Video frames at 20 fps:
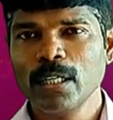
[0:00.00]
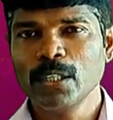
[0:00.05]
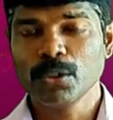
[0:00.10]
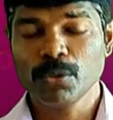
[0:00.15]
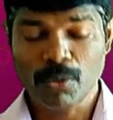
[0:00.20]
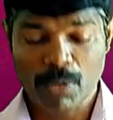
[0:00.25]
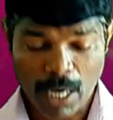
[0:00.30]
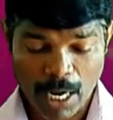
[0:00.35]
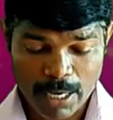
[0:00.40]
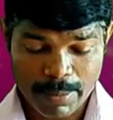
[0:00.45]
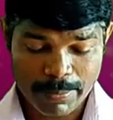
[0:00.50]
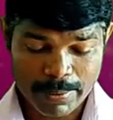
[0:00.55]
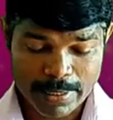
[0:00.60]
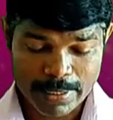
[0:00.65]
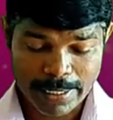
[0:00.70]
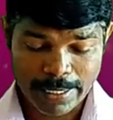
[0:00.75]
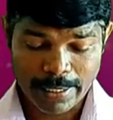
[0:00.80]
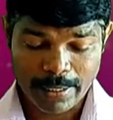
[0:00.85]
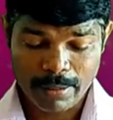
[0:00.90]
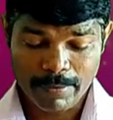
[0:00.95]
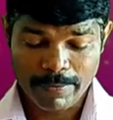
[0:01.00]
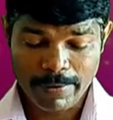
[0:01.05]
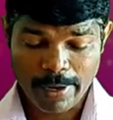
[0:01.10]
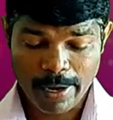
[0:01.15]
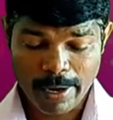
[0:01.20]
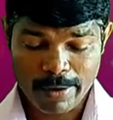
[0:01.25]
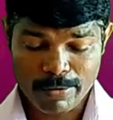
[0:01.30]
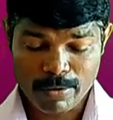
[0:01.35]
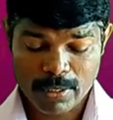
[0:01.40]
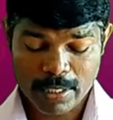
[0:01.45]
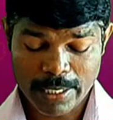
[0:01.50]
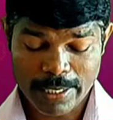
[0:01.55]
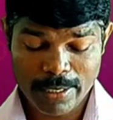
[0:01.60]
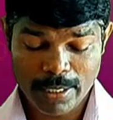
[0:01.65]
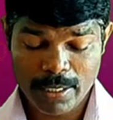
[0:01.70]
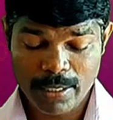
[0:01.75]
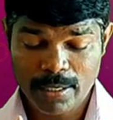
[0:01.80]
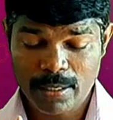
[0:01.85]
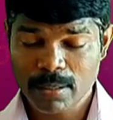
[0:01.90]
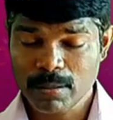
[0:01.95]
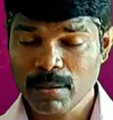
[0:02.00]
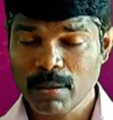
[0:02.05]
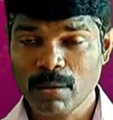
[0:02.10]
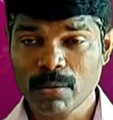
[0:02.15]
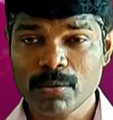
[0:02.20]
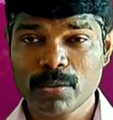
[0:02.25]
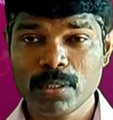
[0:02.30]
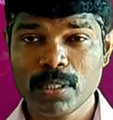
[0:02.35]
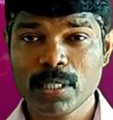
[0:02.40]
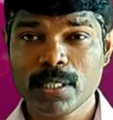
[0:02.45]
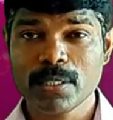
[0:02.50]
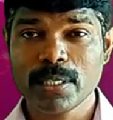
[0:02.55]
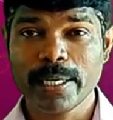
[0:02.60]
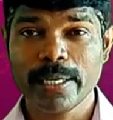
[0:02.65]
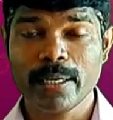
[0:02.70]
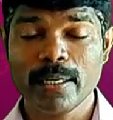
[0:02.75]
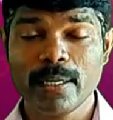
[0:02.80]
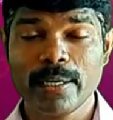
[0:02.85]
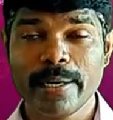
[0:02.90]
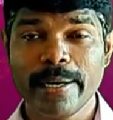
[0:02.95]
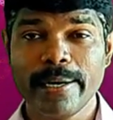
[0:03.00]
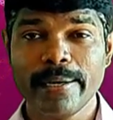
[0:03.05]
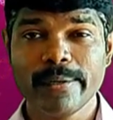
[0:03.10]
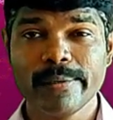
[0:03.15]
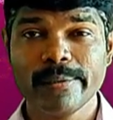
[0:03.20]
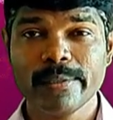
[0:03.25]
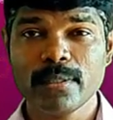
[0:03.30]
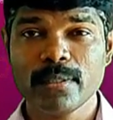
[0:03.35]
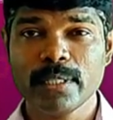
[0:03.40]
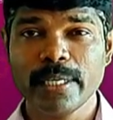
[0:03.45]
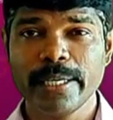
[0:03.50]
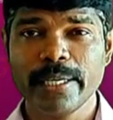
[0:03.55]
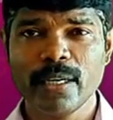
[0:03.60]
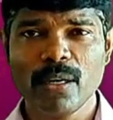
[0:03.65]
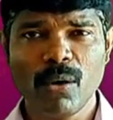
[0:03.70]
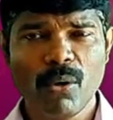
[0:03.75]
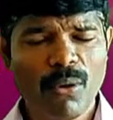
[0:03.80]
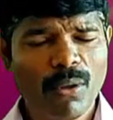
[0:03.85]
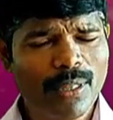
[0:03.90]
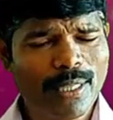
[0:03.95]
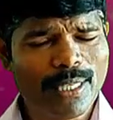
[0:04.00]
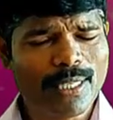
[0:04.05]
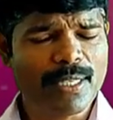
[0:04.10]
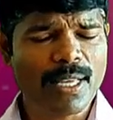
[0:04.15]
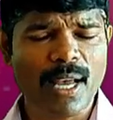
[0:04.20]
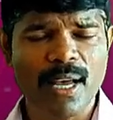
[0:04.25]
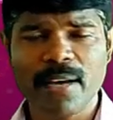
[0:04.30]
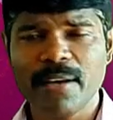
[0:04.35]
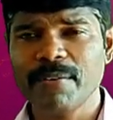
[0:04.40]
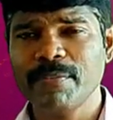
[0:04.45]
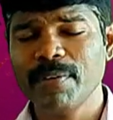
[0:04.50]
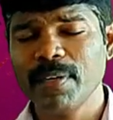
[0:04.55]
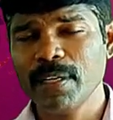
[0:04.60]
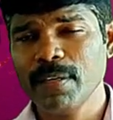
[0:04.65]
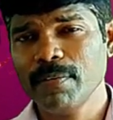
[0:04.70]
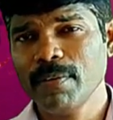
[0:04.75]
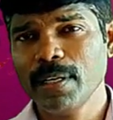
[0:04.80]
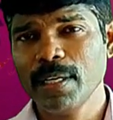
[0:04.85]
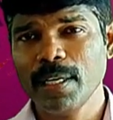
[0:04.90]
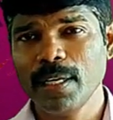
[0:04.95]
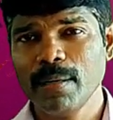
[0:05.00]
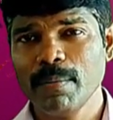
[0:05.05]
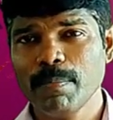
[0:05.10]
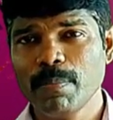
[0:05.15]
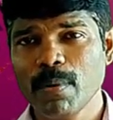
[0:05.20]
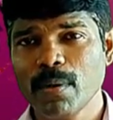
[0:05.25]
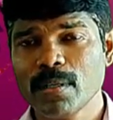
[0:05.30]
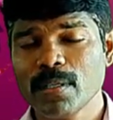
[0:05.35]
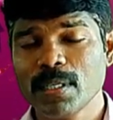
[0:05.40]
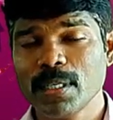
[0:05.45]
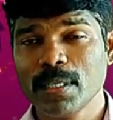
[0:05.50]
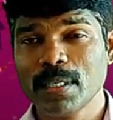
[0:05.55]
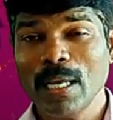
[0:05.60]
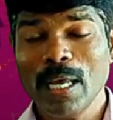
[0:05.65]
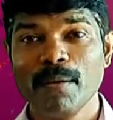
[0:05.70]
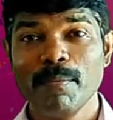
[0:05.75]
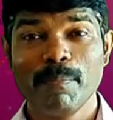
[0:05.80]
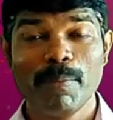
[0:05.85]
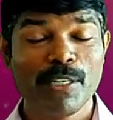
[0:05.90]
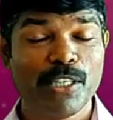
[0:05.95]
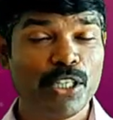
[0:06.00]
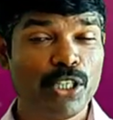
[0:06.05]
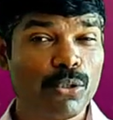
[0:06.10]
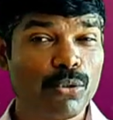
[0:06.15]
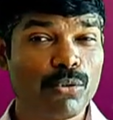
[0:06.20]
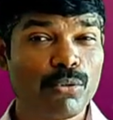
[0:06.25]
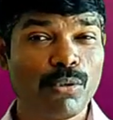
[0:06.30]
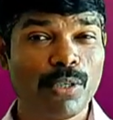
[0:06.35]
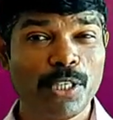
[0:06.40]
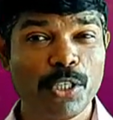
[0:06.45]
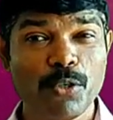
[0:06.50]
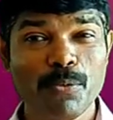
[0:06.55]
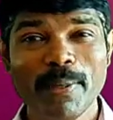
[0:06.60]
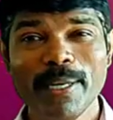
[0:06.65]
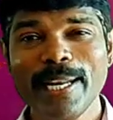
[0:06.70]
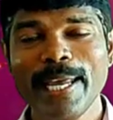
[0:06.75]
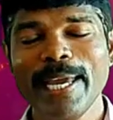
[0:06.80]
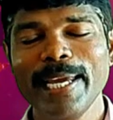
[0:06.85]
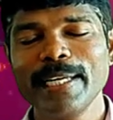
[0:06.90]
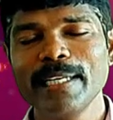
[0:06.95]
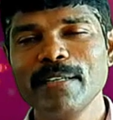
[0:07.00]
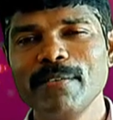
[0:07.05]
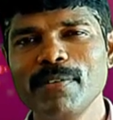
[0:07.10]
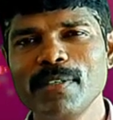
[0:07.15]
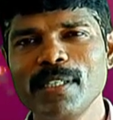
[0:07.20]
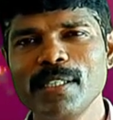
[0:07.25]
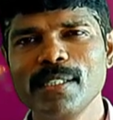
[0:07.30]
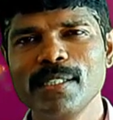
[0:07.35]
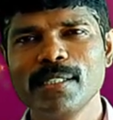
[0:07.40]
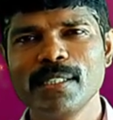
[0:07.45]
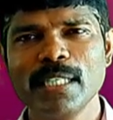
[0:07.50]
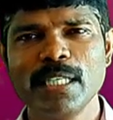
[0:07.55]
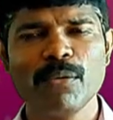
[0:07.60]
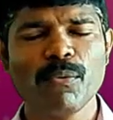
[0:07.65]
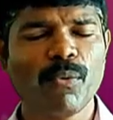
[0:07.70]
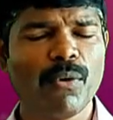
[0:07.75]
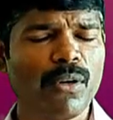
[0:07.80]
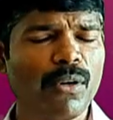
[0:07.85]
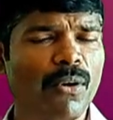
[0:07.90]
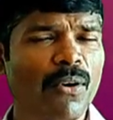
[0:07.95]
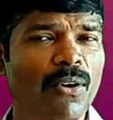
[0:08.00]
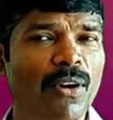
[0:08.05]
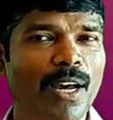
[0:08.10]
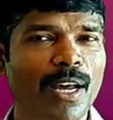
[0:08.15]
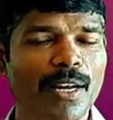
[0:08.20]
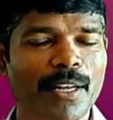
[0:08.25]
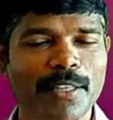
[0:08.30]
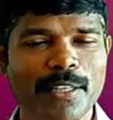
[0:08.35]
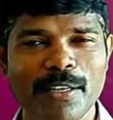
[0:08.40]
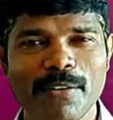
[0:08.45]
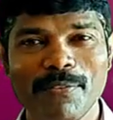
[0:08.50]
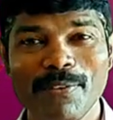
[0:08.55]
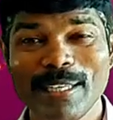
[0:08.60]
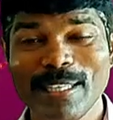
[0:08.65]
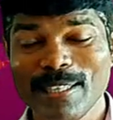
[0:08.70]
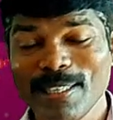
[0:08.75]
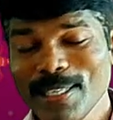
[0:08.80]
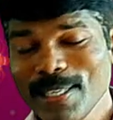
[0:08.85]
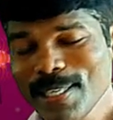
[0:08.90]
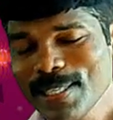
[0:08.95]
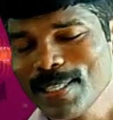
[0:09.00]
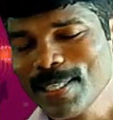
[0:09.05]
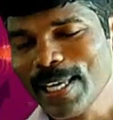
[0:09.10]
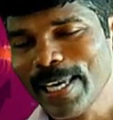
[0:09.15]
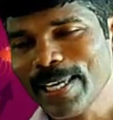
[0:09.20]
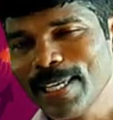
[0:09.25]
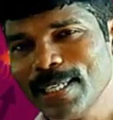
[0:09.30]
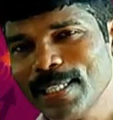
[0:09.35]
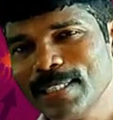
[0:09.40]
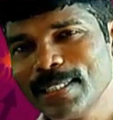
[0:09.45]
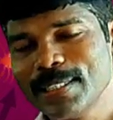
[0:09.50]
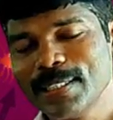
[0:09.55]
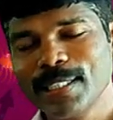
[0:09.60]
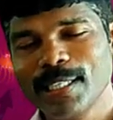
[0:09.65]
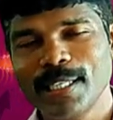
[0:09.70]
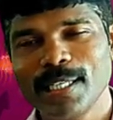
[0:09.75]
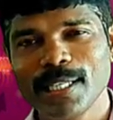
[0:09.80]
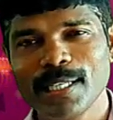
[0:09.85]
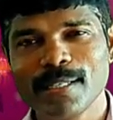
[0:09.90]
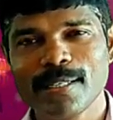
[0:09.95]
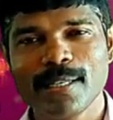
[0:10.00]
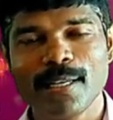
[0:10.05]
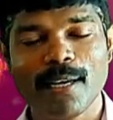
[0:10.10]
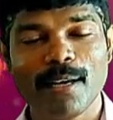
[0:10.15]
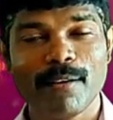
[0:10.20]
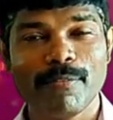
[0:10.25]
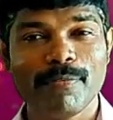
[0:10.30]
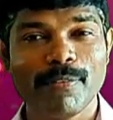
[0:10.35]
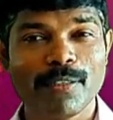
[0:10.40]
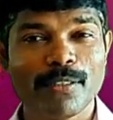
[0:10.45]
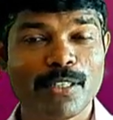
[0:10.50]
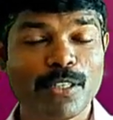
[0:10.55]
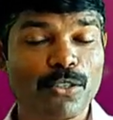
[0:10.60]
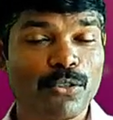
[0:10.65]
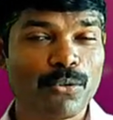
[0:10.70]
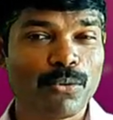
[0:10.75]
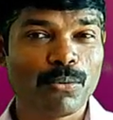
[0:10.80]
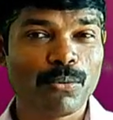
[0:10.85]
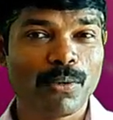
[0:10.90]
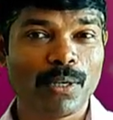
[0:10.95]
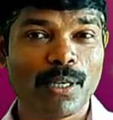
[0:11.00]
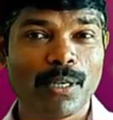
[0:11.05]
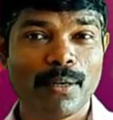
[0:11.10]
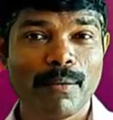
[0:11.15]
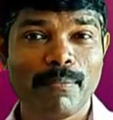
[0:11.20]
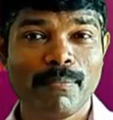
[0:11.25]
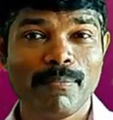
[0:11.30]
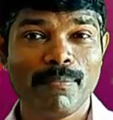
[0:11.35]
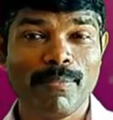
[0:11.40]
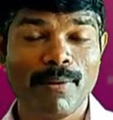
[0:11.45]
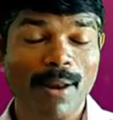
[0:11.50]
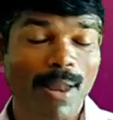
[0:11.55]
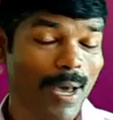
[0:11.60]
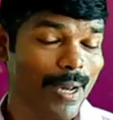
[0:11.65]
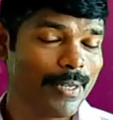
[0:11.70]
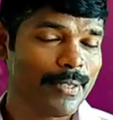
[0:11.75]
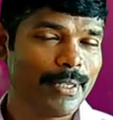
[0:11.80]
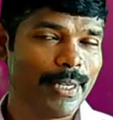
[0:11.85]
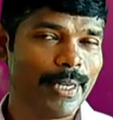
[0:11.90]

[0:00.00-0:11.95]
So carbon cycle we have studied, oxygen cycle, nitrogen cycle, all these are very important. But due to human activities in one or another way, these cycles get affected to a large